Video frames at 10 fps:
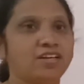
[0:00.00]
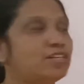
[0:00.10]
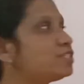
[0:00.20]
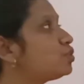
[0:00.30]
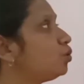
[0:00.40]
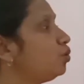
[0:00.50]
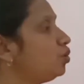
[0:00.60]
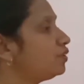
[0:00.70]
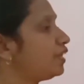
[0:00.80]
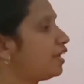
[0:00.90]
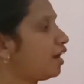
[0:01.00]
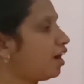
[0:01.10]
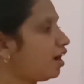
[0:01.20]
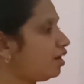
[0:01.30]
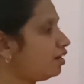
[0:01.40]
So, they
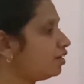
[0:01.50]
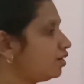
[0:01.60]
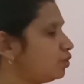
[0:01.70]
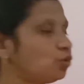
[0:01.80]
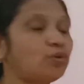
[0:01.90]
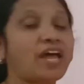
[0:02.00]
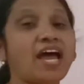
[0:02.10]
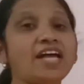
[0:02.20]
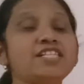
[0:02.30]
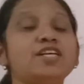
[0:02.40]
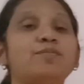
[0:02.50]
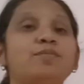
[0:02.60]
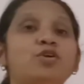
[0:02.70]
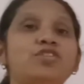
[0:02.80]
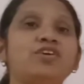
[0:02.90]
are known as
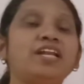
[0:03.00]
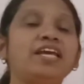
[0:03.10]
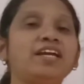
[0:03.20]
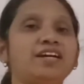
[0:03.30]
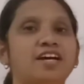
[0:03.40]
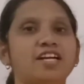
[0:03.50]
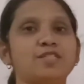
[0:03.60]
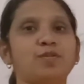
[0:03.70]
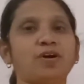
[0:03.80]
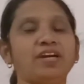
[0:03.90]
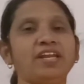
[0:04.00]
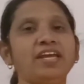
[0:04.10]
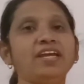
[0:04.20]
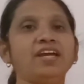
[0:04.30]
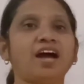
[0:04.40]
mutually
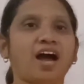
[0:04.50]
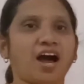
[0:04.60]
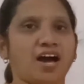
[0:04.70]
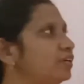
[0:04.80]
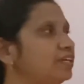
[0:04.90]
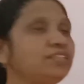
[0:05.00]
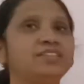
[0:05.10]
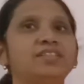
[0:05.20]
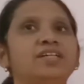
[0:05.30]
corresponding arcs.